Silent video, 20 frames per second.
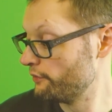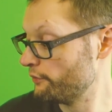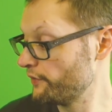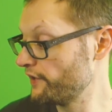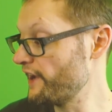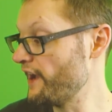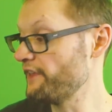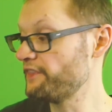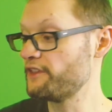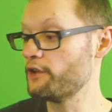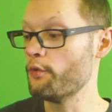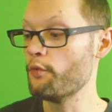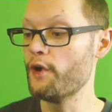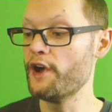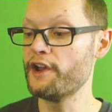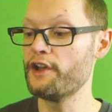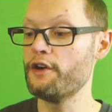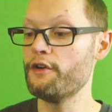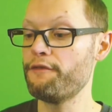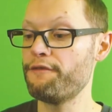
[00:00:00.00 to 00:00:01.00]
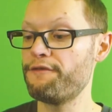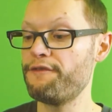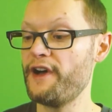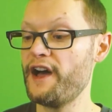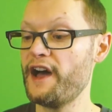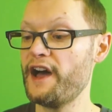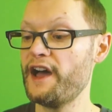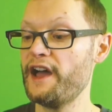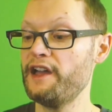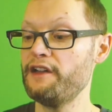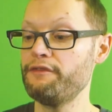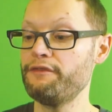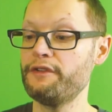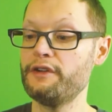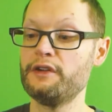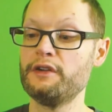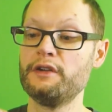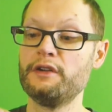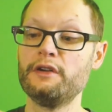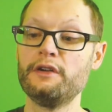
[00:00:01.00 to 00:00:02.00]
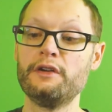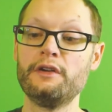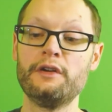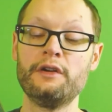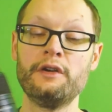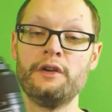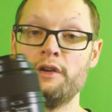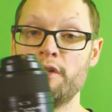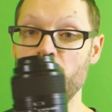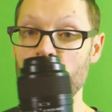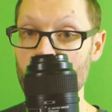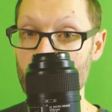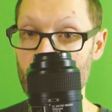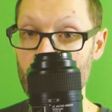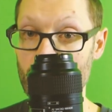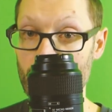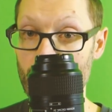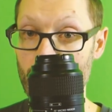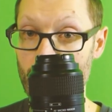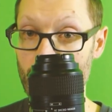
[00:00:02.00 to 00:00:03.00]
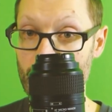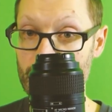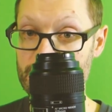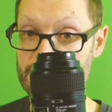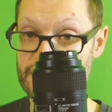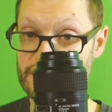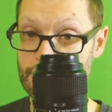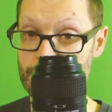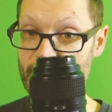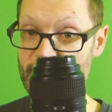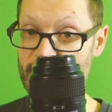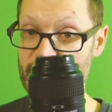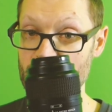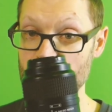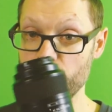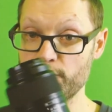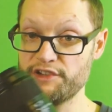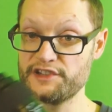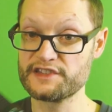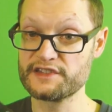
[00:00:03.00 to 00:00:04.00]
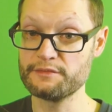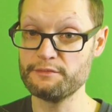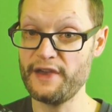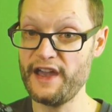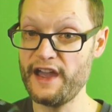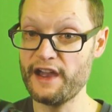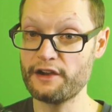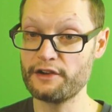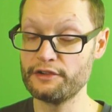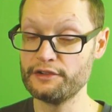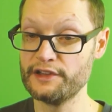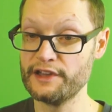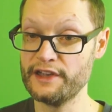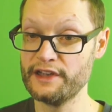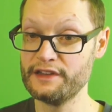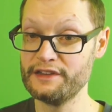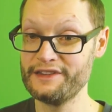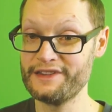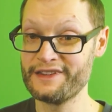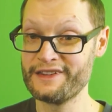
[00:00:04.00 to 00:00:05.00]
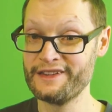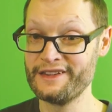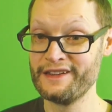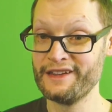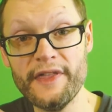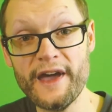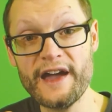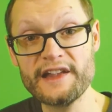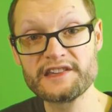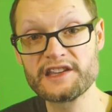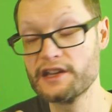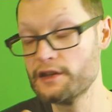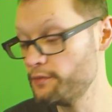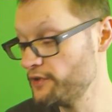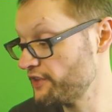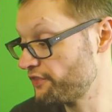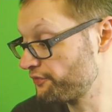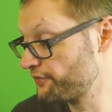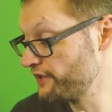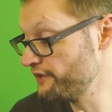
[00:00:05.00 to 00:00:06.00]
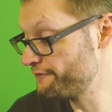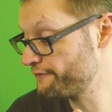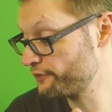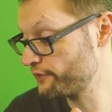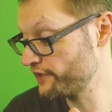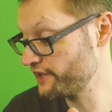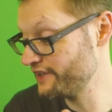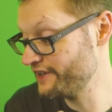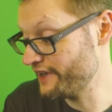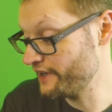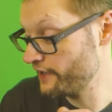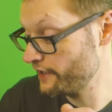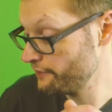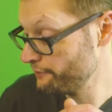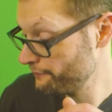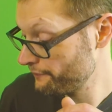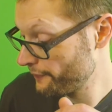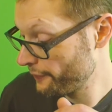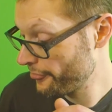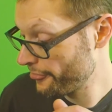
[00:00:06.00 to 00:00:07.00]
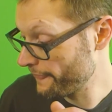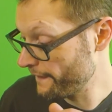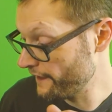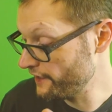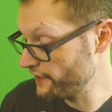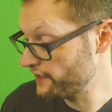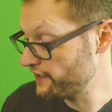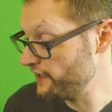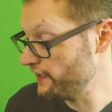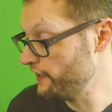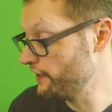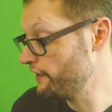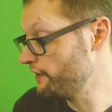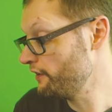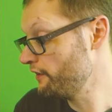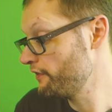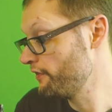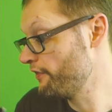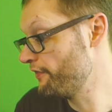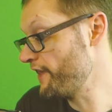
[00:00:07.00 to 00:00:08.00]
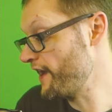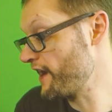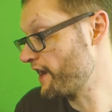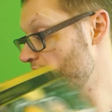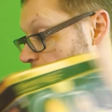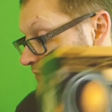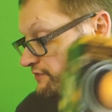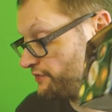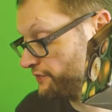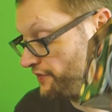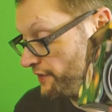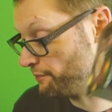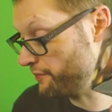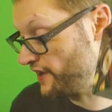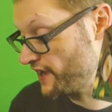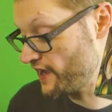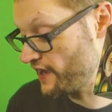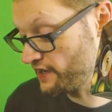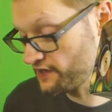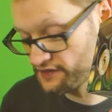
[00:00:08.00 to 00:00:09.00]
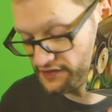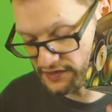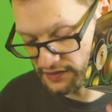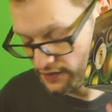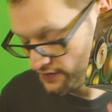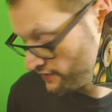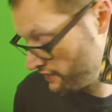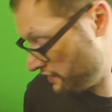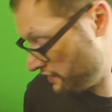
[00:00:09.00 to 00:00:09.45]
We got the 105 2.8, which is a macro lens. That's going to be $3.49. And again, that comes with the box.